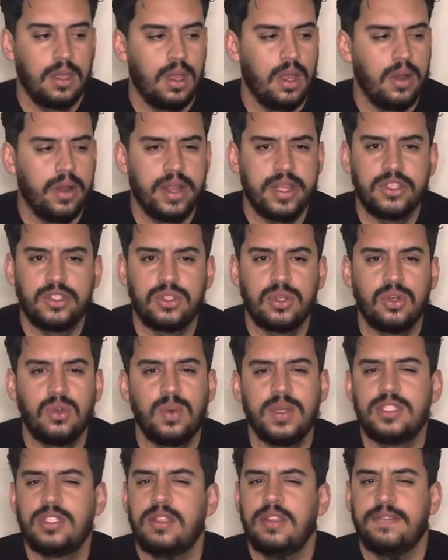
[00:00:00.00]
Alright, so
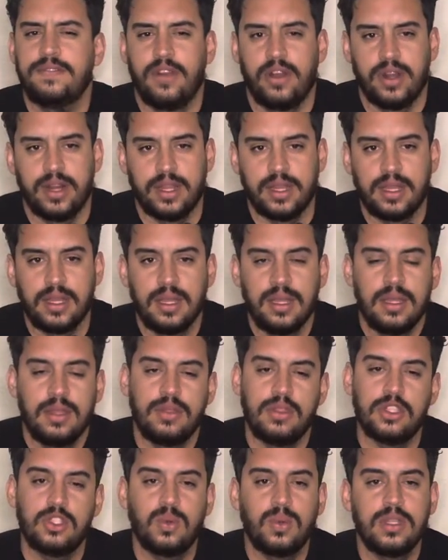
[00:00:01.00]
what's the verdict?
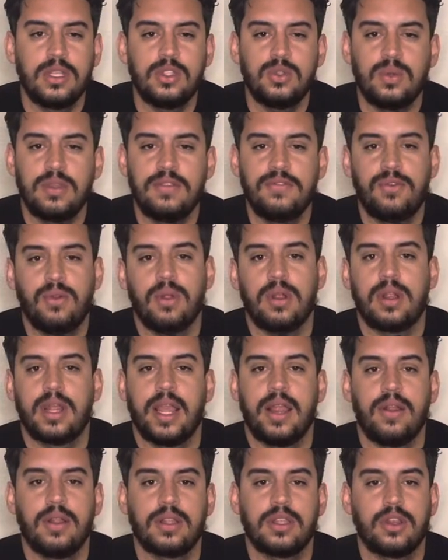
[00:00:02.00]
The 2024
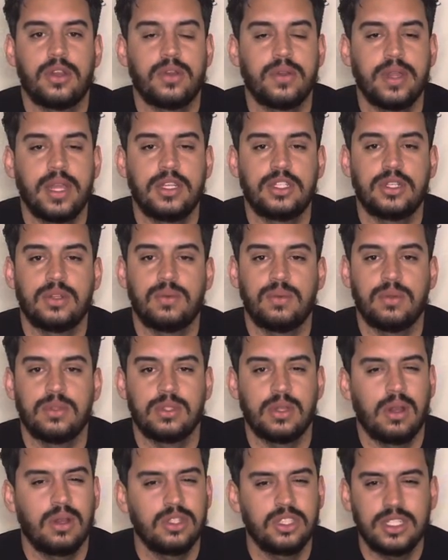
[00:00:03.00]
character creation rules
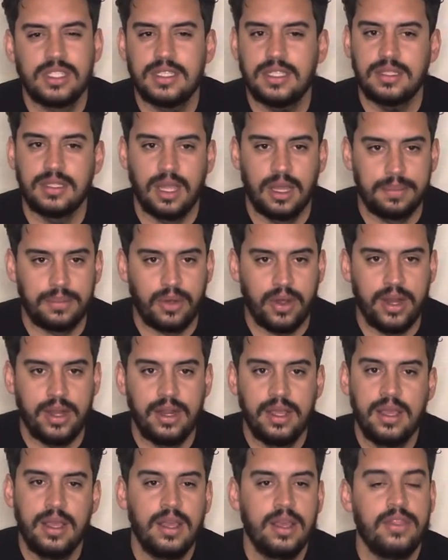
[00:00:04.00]
aren't just an upgrade,
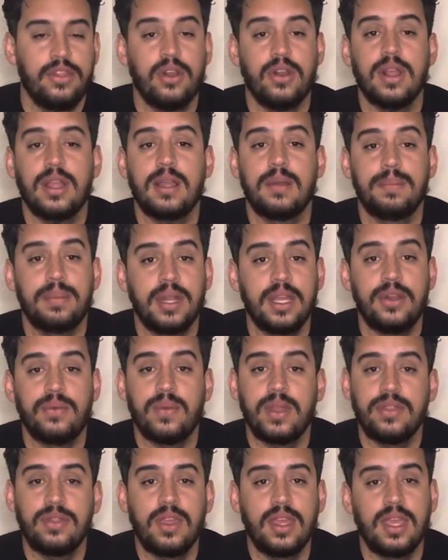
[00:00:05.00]
they're a complete
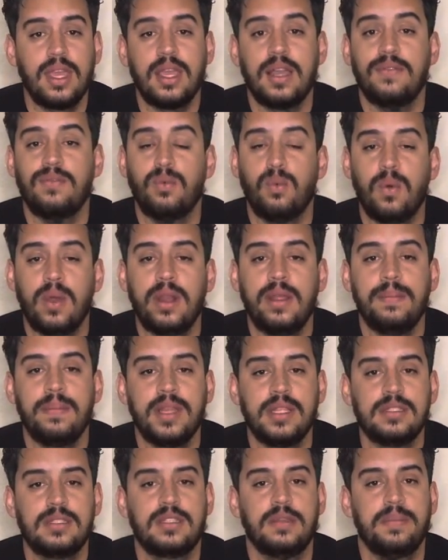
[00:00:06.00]
rethinking of what it
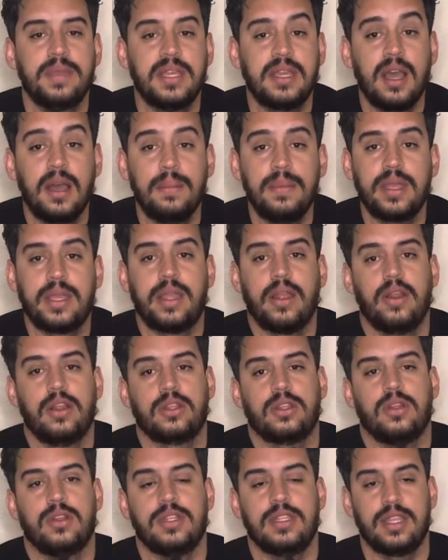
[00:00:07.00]
means to become a
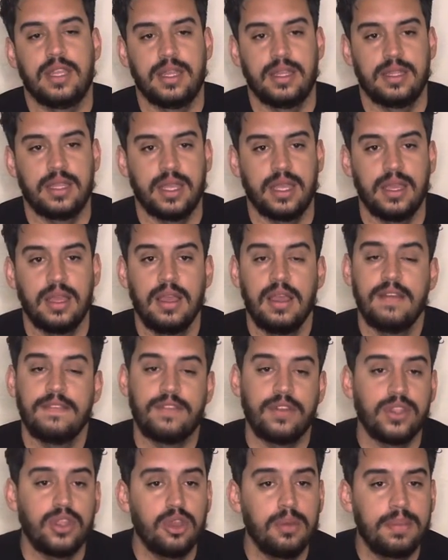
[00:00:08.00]
character in D&D.
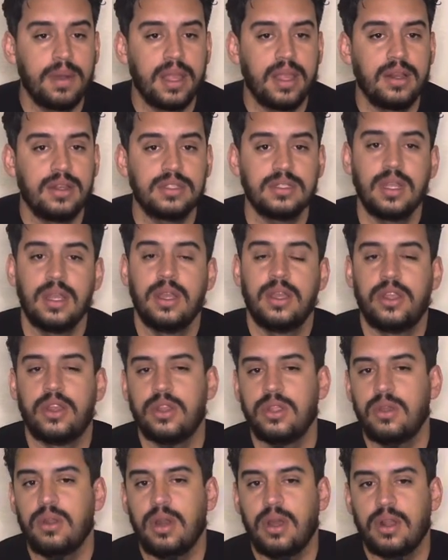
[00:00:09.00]
For new players, you're
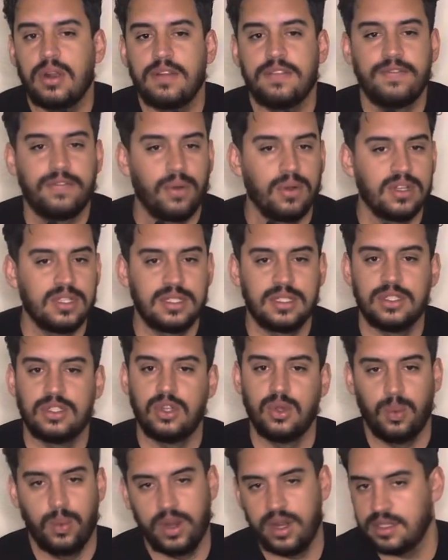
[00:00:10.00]
no longer forced
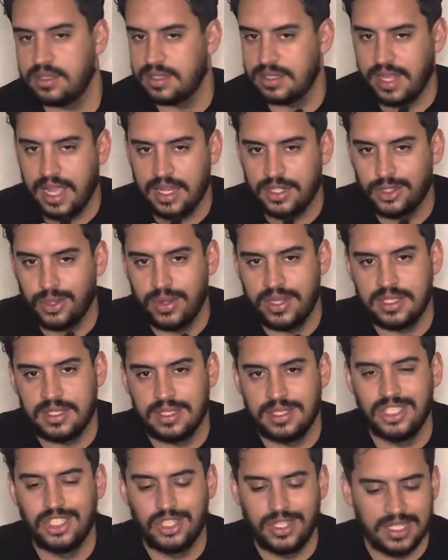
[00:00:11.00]
into weird stat
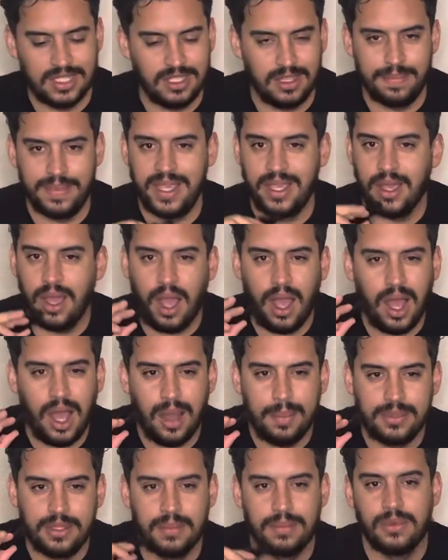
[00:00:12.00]
choices just to be
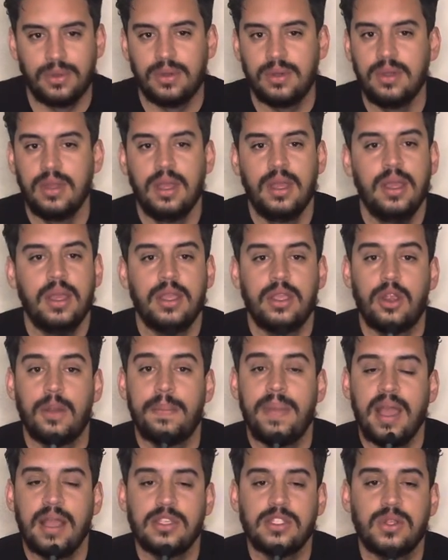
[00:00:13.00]
optimal. Your
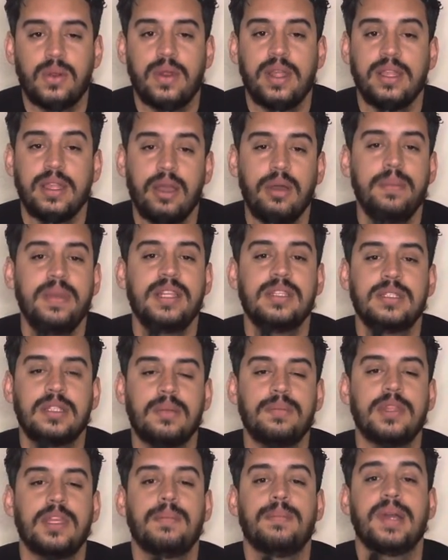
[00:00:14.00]
backstory now means
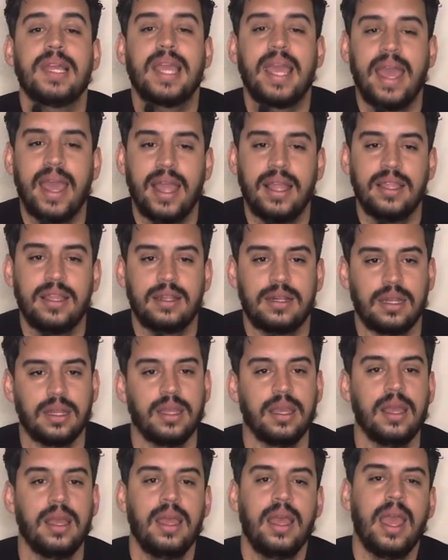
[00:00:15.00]
something
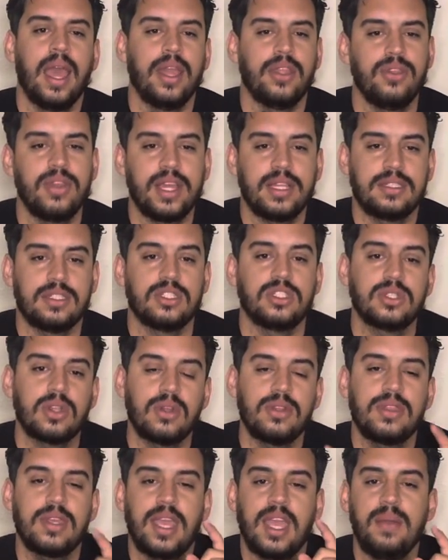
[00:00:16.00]
mechanically, and you get to
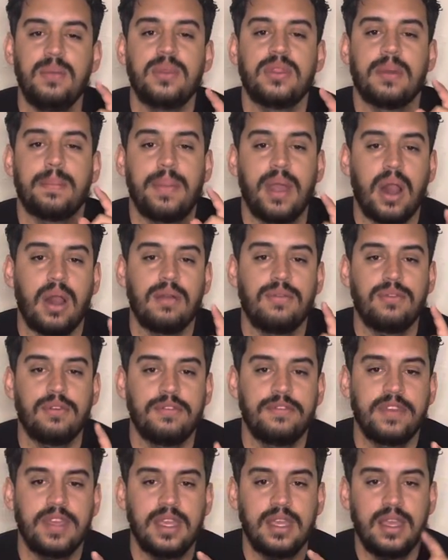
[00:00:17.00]
start the game with a powerful
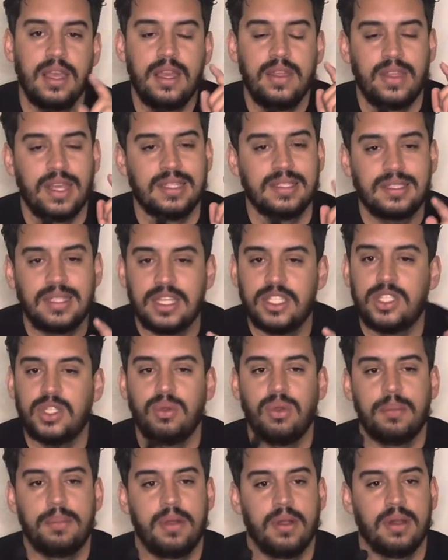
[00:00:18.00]
feat that sets
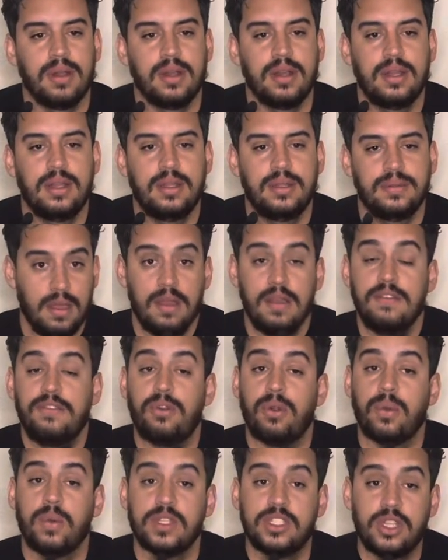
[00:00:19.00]
you apart.
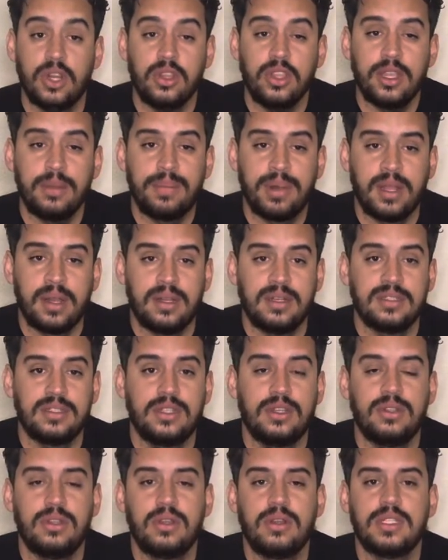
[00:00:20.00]
For returning players,
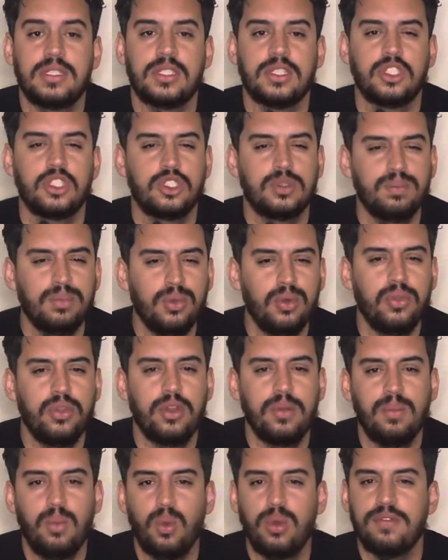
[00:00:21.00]
you'll notice a
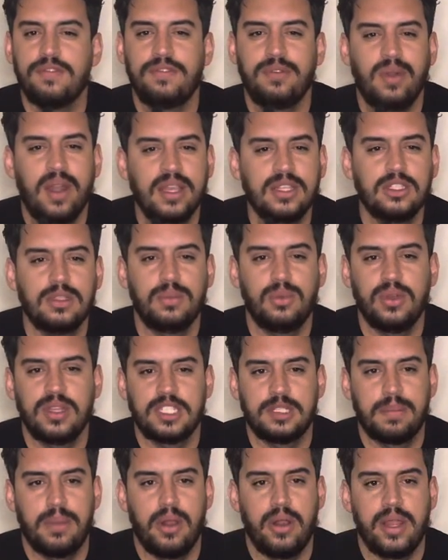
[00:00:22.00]
smoother, more flexible
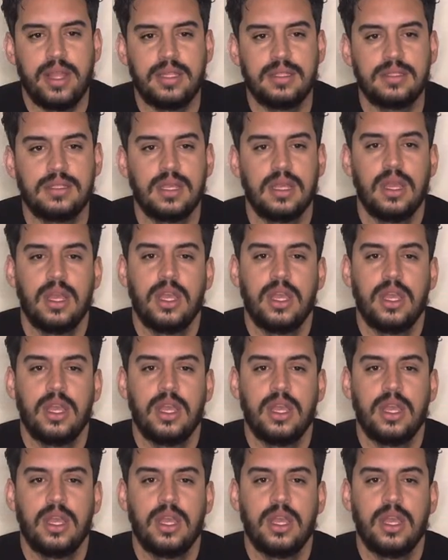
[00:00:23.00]
experience.